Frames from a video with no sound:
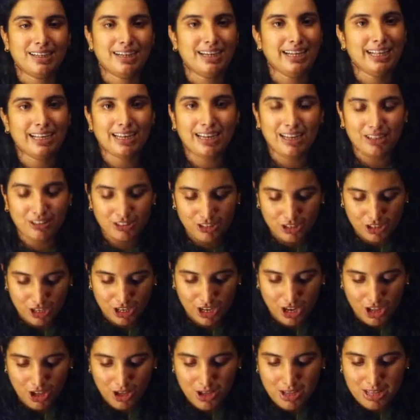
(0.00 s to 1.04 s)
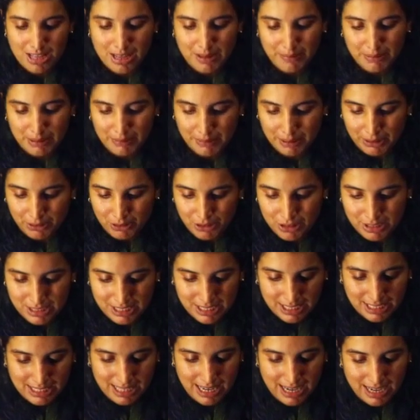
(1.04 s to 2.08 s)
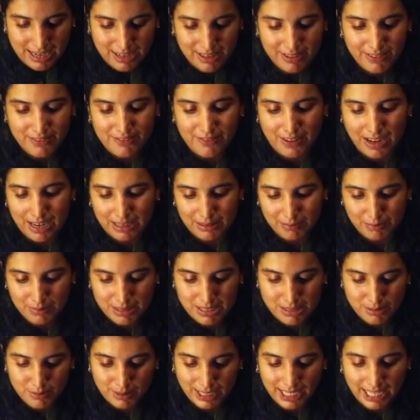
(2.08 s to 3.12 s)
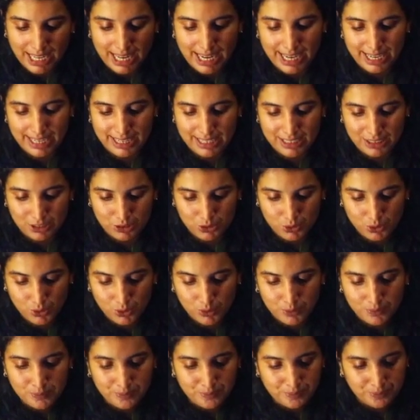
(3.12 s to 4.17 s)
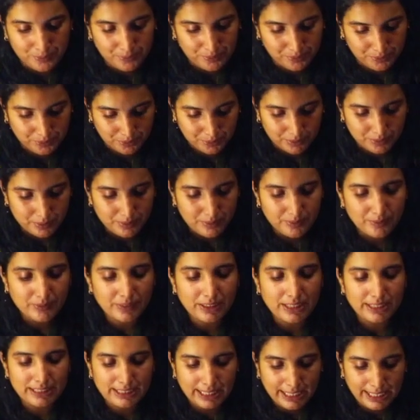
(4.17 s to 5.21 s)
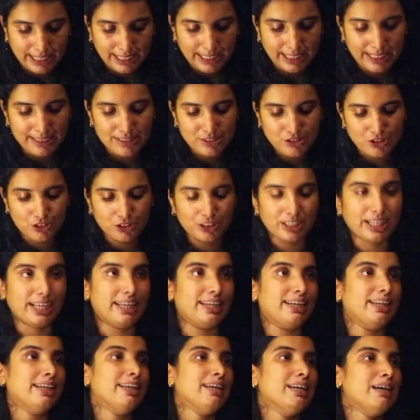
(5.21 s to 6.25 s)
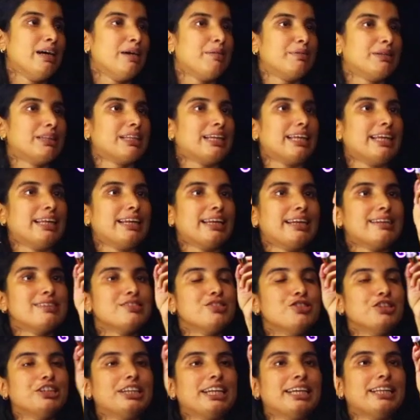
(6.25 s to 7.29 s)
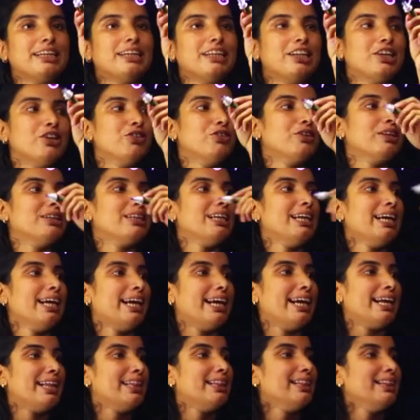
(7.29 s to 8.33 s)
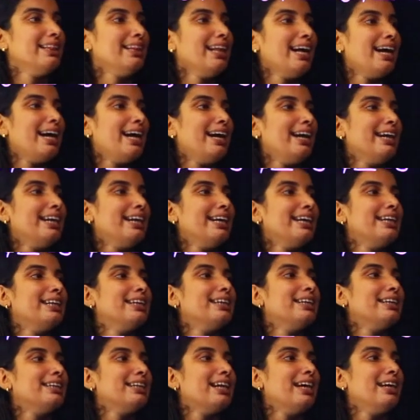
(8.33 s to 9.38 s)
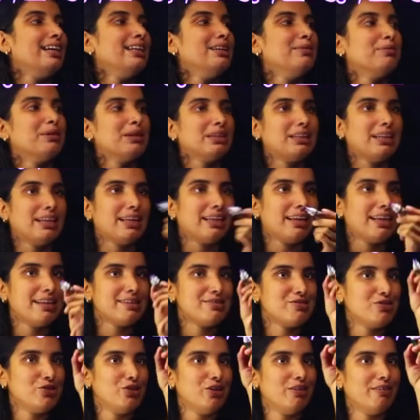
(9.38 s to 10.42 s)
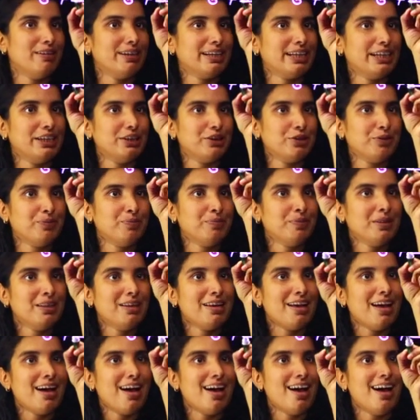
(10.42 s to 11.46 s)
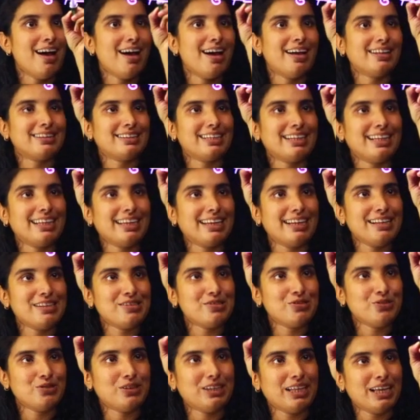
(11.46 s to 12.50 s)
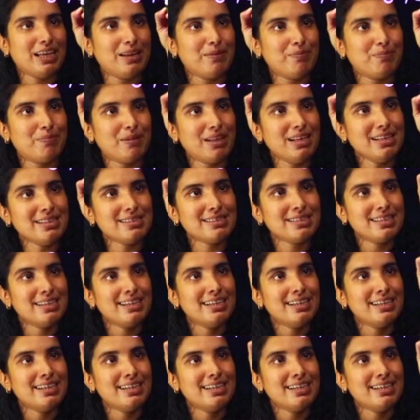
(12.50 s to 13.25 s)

clear aavunnundallo appo nammada question idana what must be added to 3 raised to 10 appo 3 raised to 10 inde kodathile endha add idu kaniyale namukku 3 raised to 11 kittum 3 raised to 10 plus